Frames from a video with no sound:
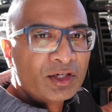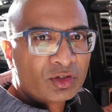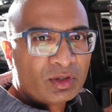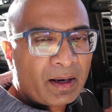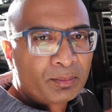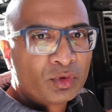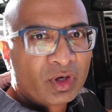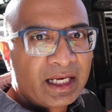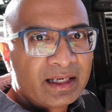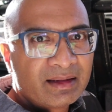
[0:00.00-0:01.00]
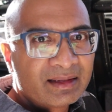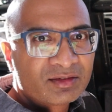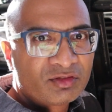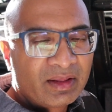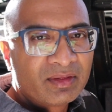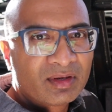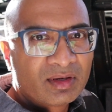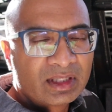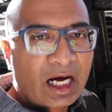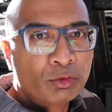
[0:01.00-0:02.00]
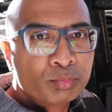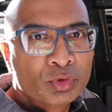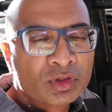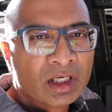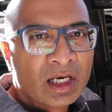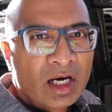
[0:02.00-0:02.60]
to upgrade the strength or the output